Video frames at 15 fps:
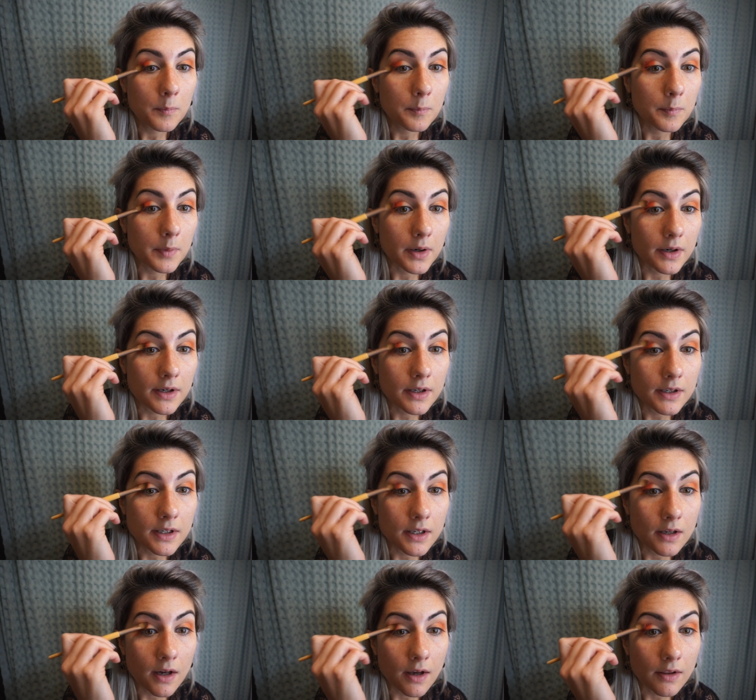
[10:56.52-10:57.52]

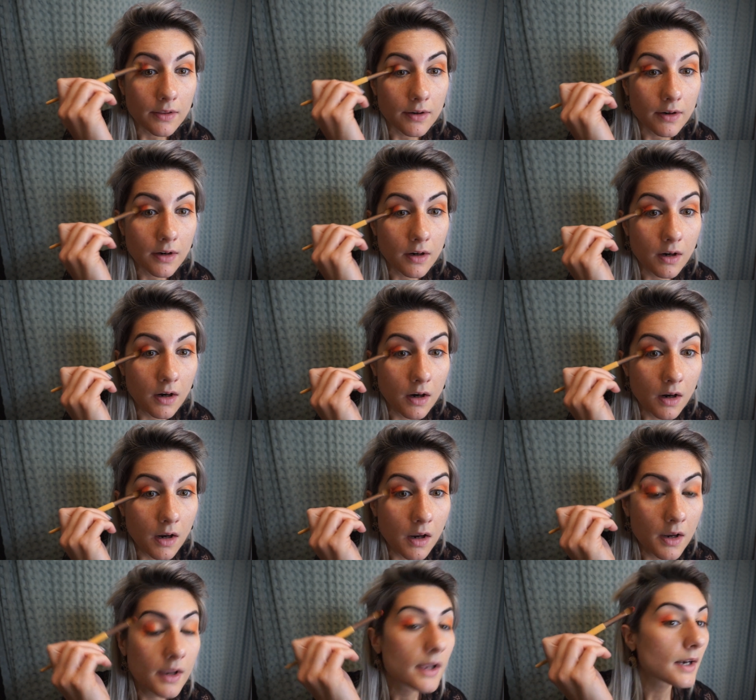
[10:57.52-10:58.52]
burgundy color.
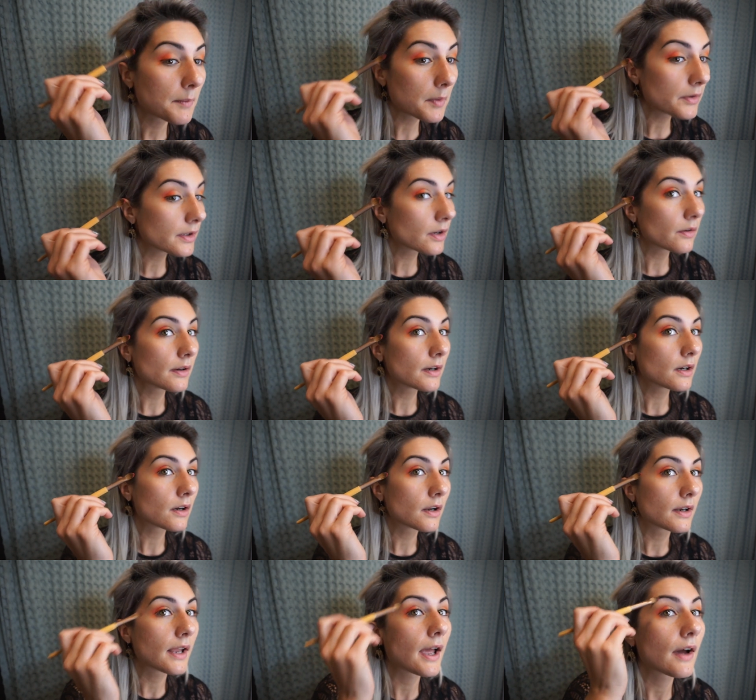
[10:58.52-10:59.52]
And I'm only going
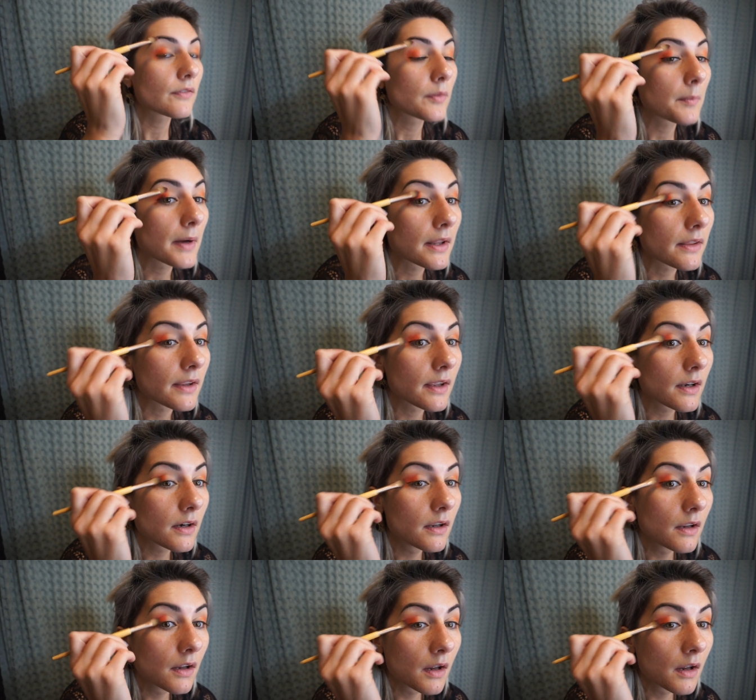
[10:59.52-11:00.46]
on half of my lid.